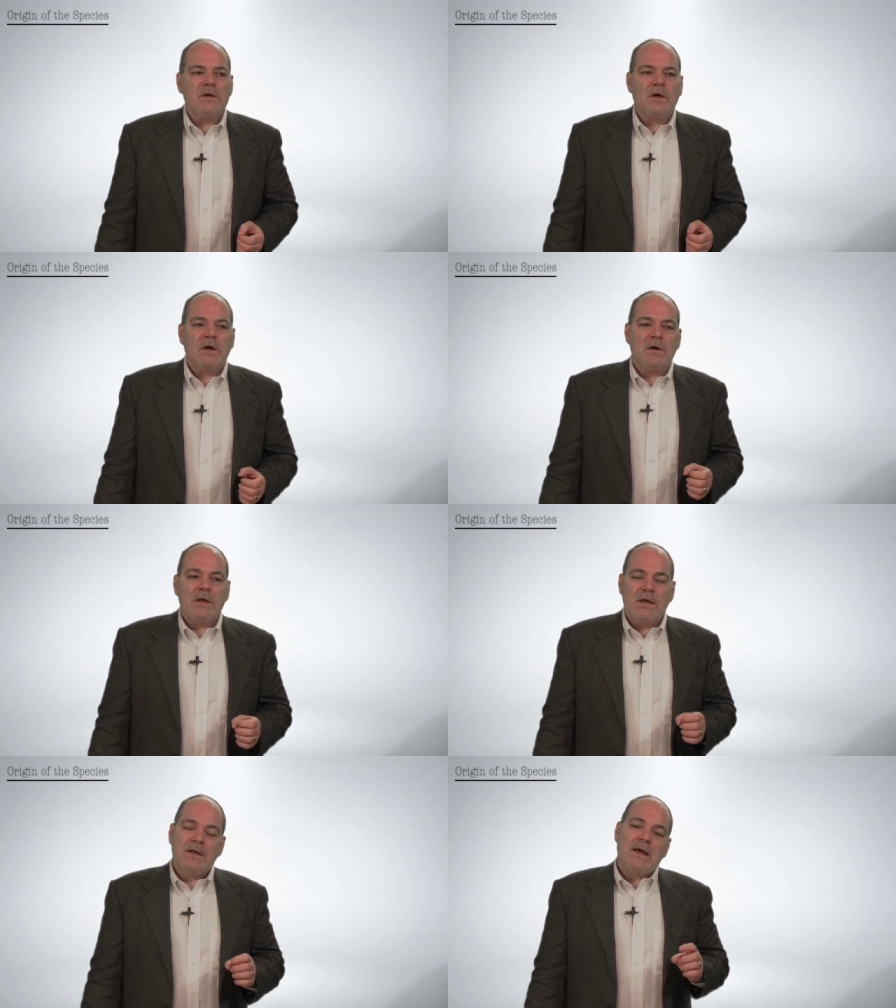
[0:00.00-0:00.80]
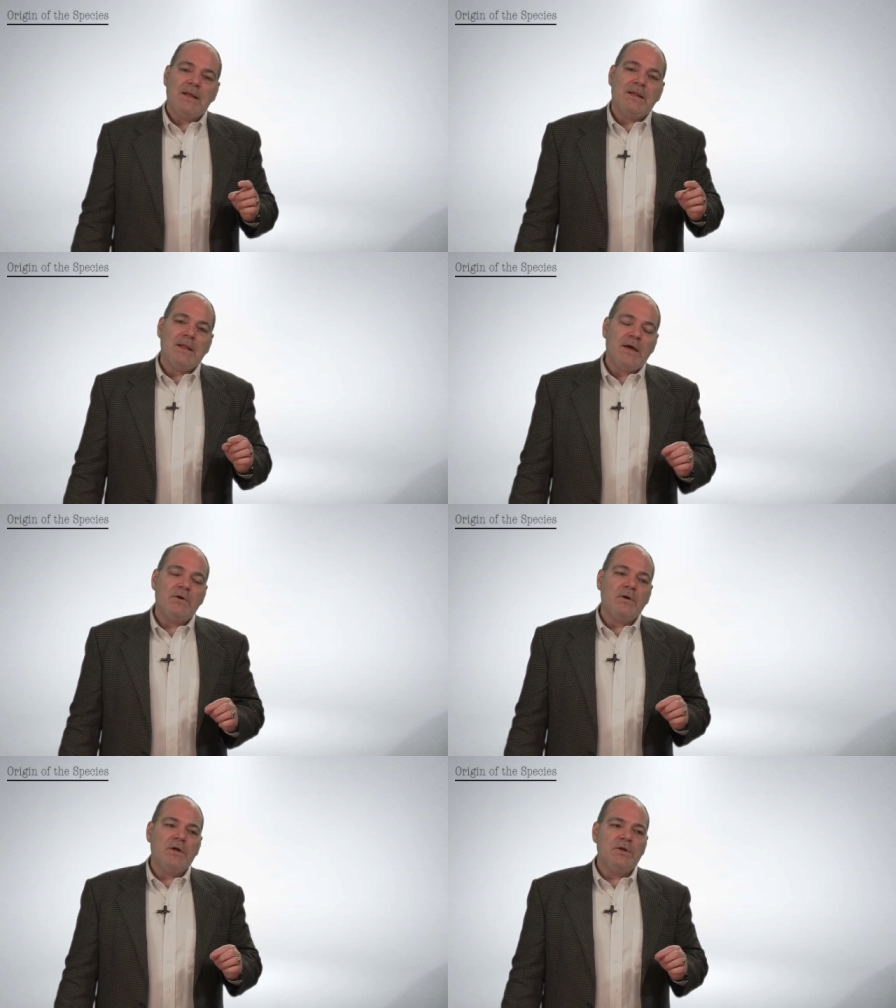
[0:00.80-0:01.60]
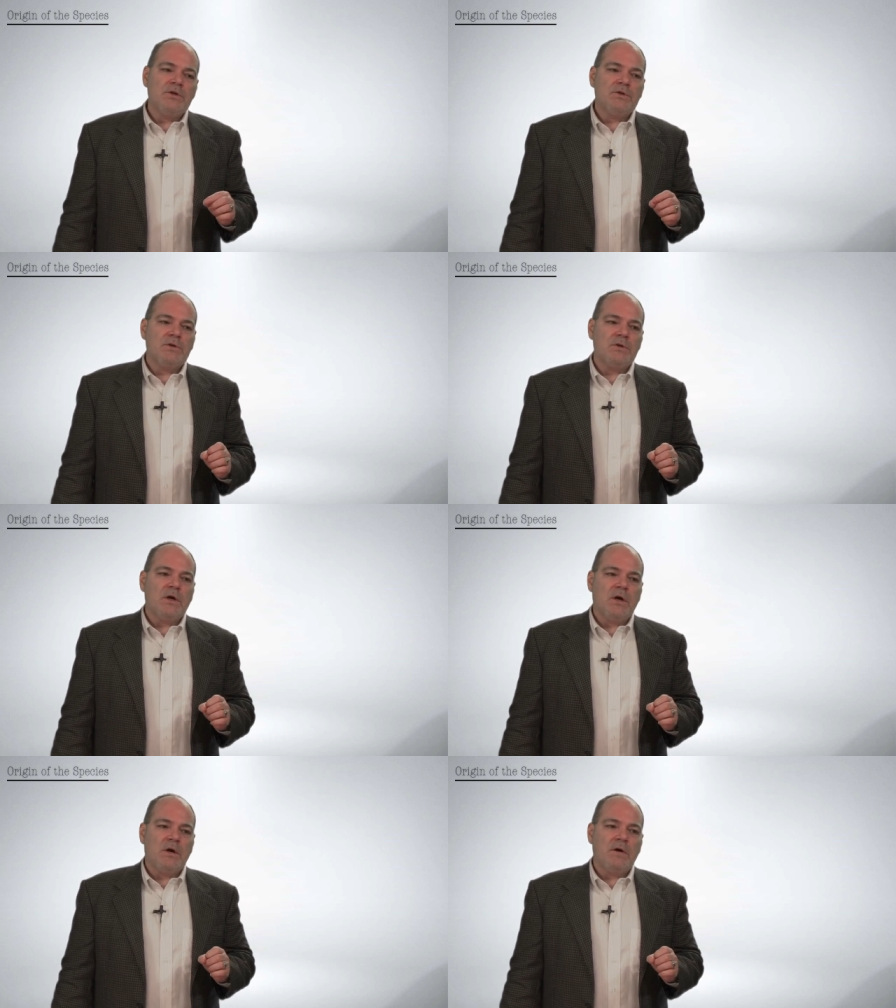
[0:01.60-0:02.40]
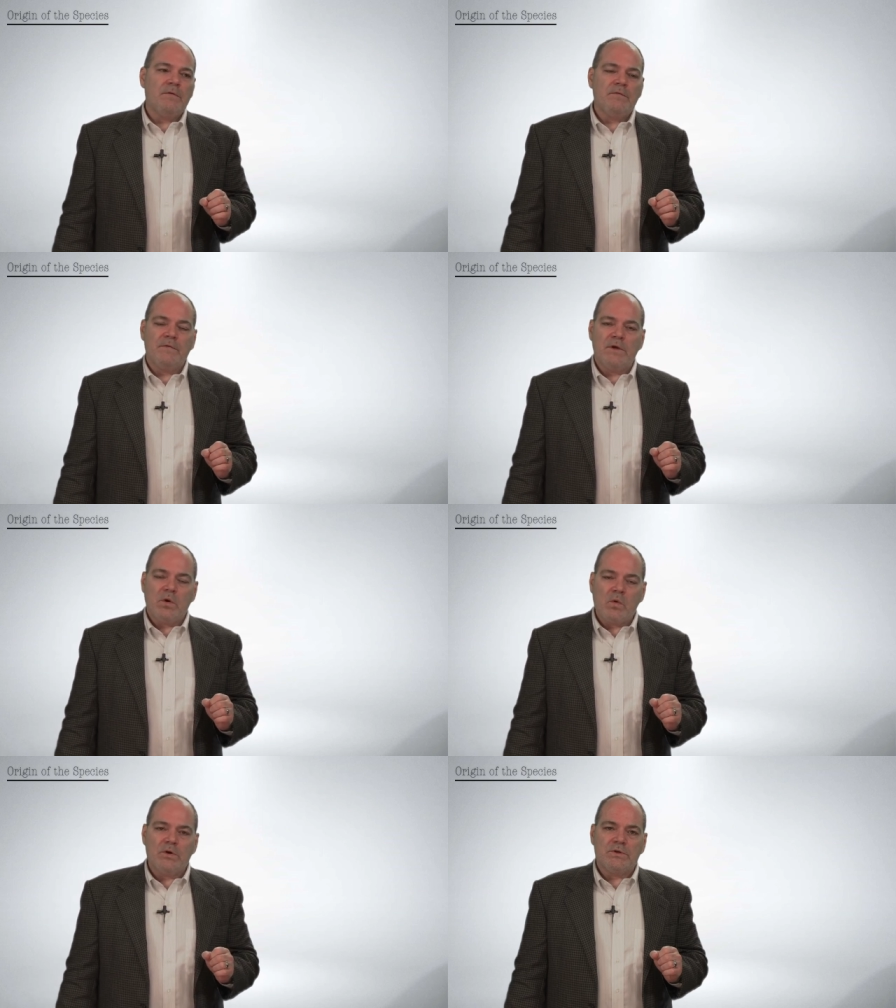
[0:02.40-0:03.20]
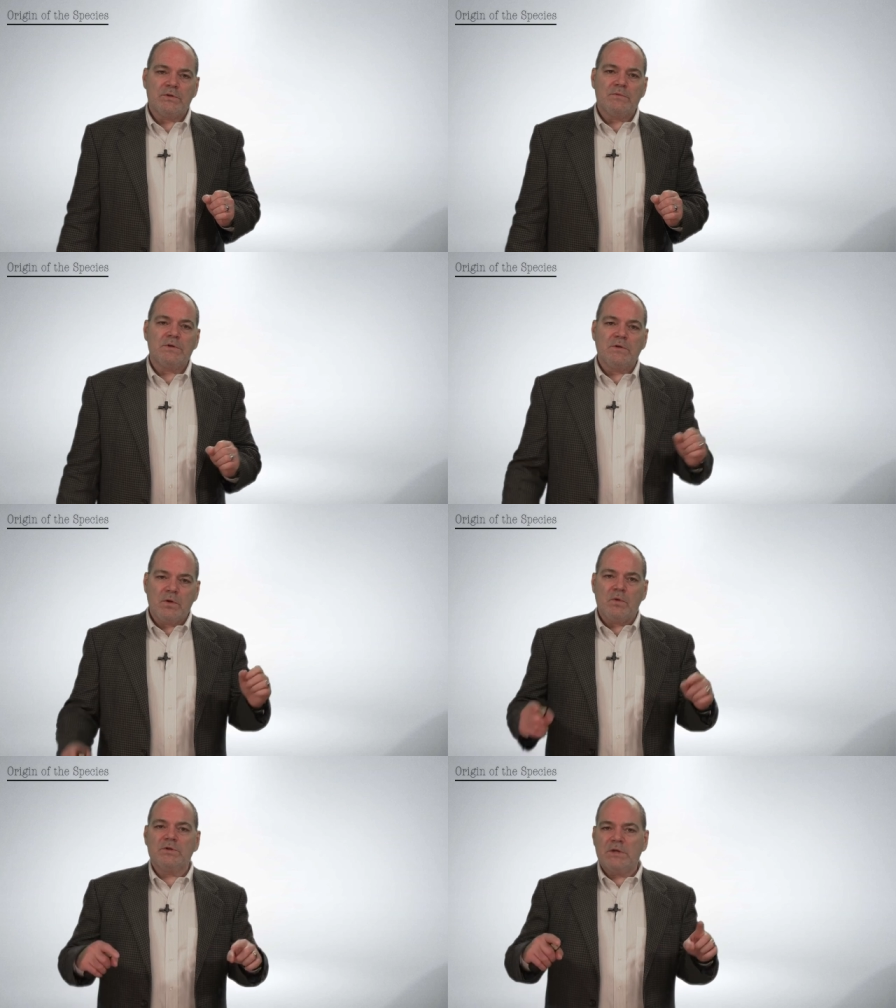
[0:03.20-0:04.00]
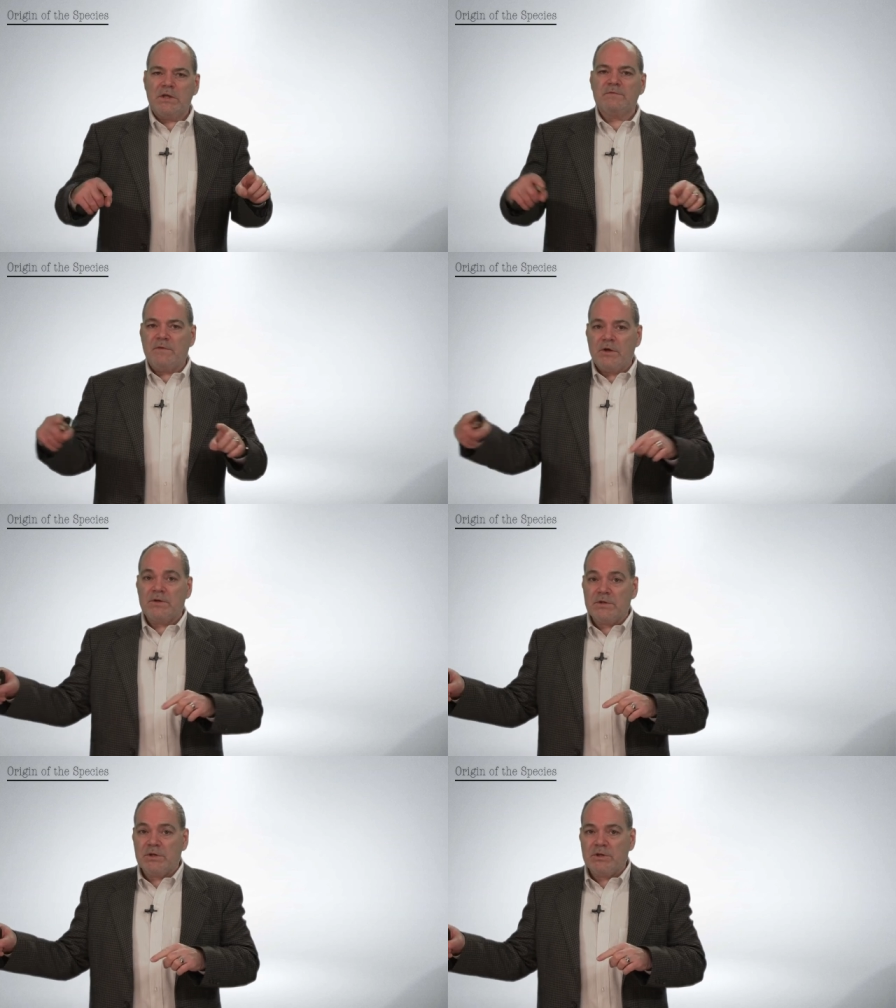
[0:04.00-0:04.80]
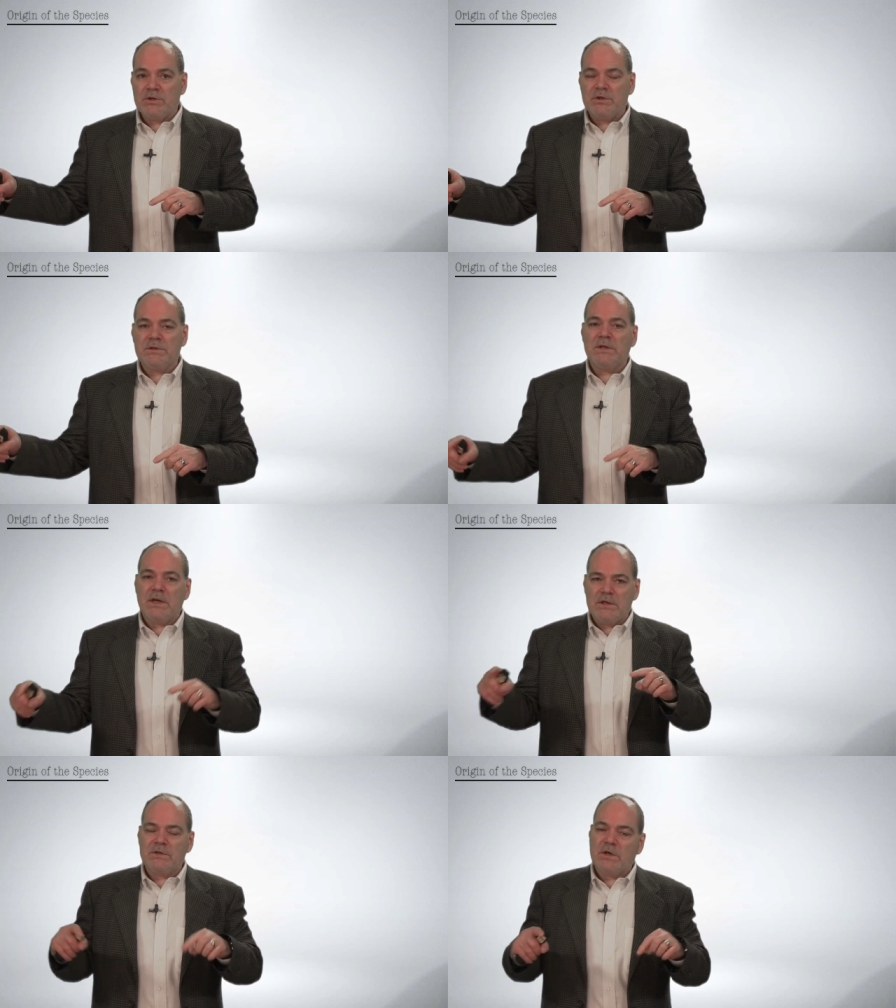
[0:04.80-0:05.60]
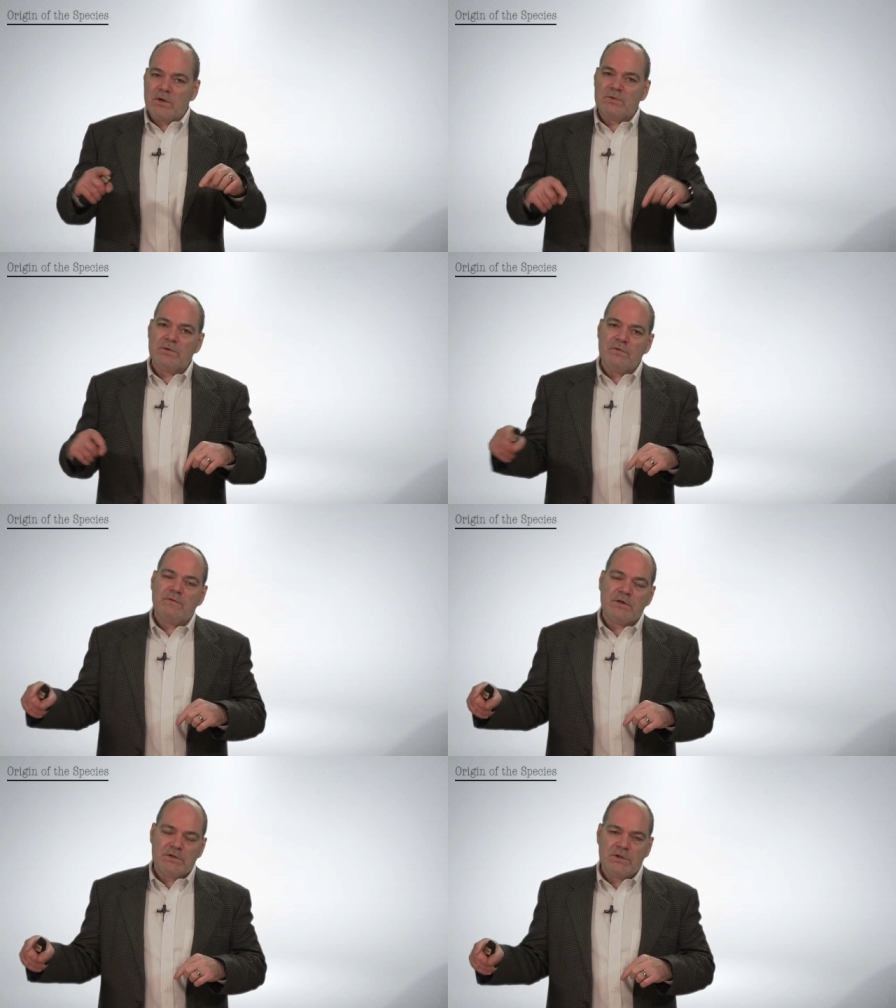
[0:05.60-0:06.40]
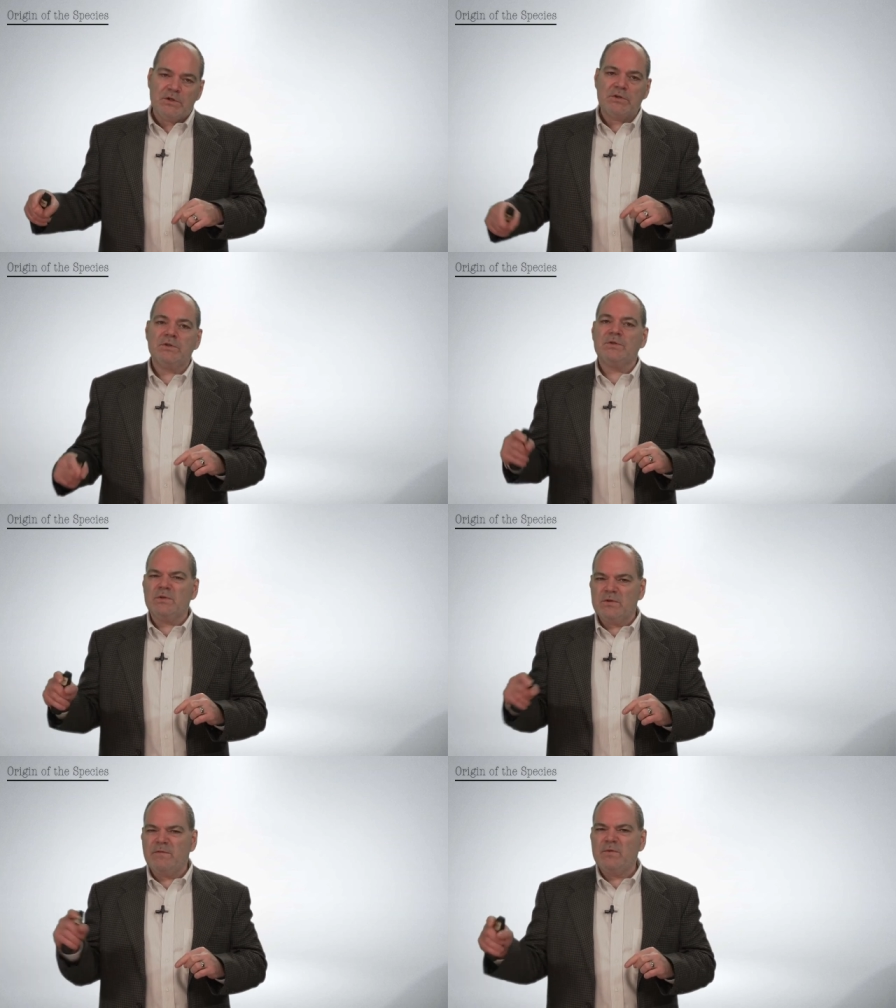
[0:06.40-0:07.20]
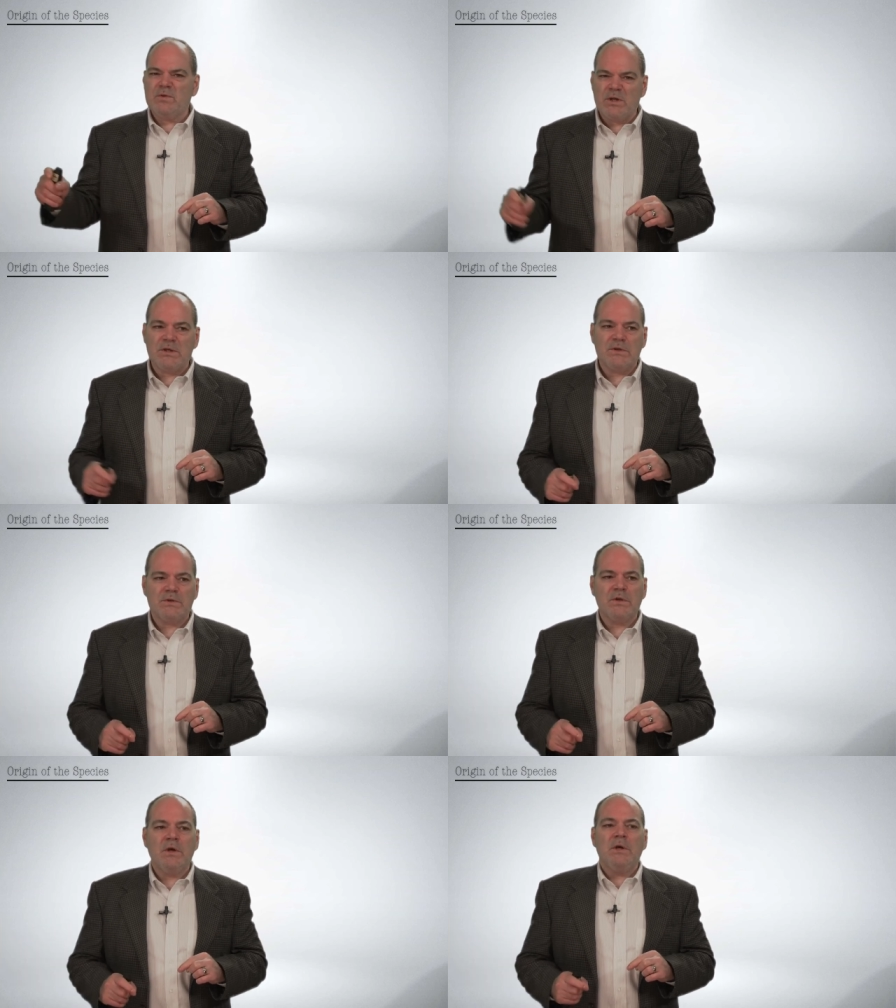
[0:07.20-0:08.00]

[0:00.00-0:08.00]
uh, in a later edition of The Origin. So The Origin has various editions, and as it goes through various editions, there's a few changes.